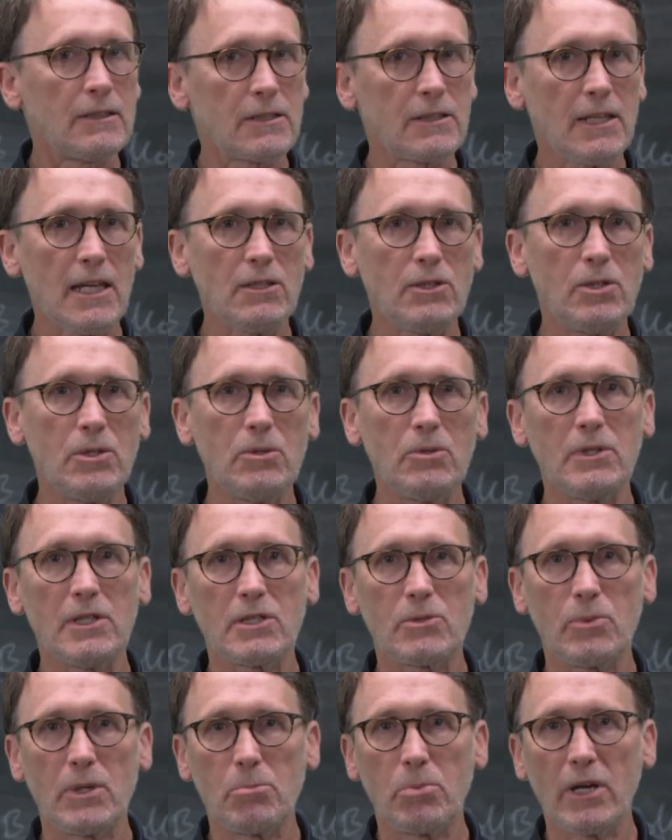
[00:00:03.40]
Stay tuned
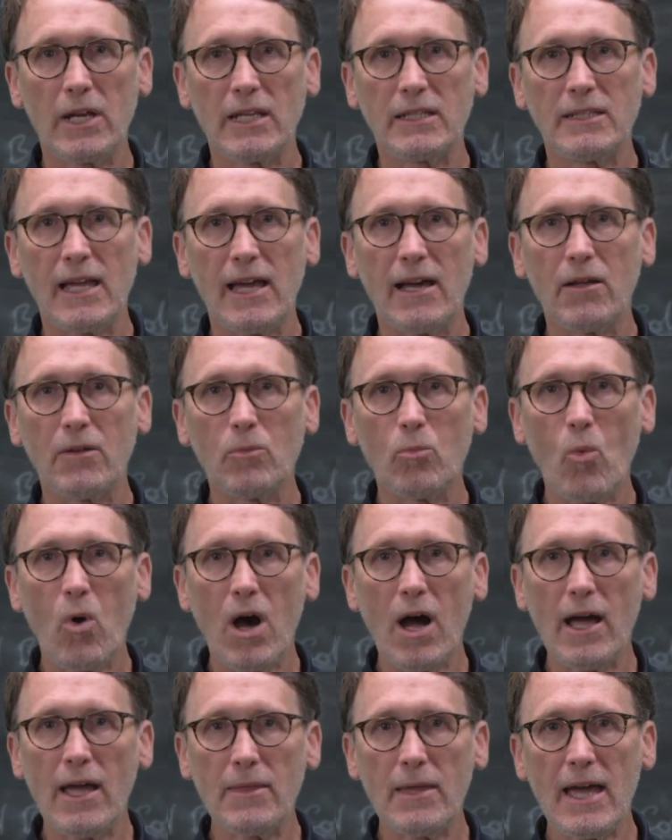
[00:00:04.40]
as we break down
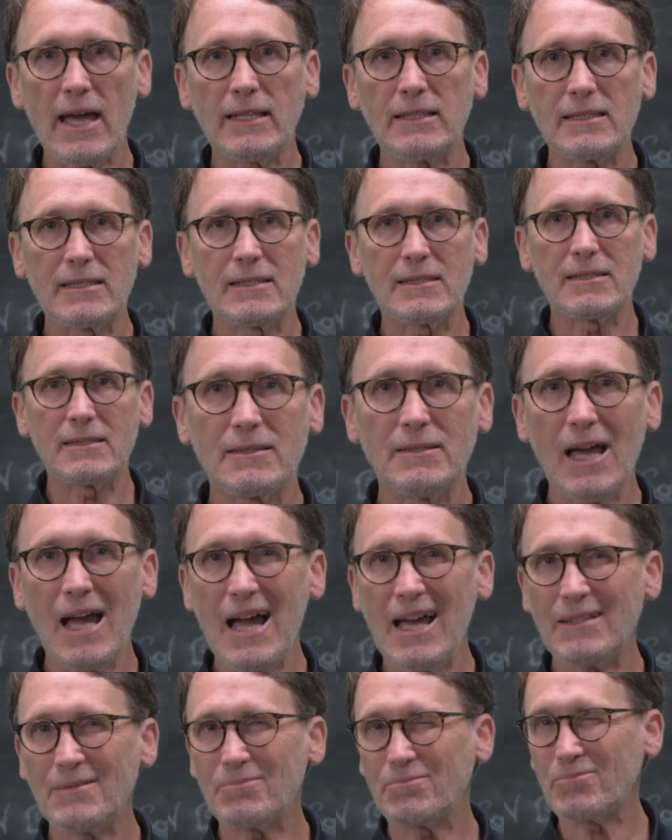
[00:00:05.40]
why that's
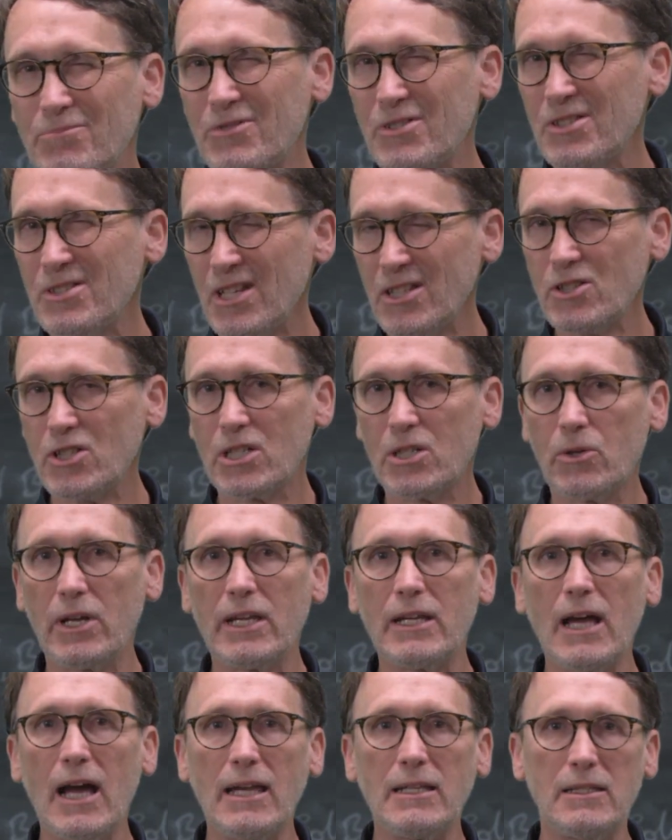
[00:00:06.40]
not such a
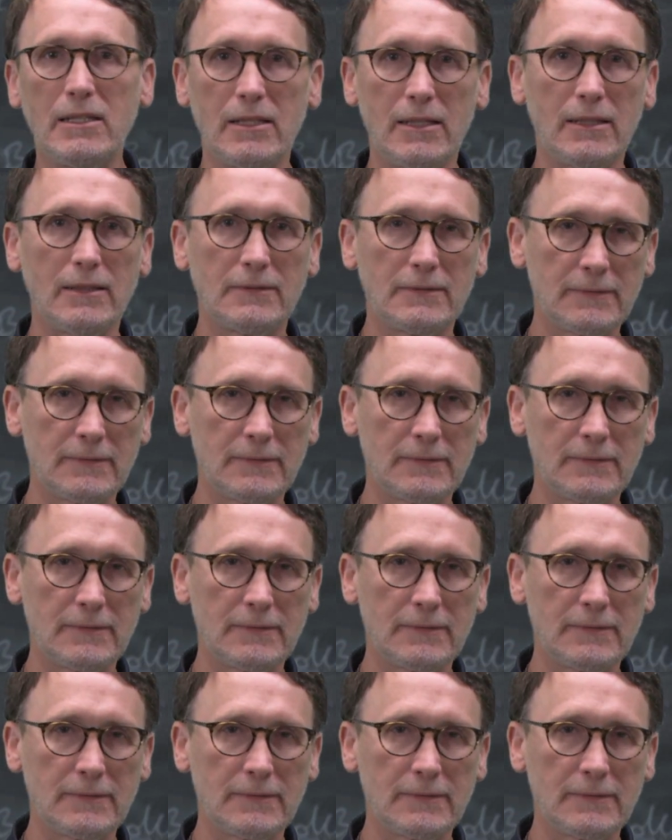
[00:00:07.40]
great idea.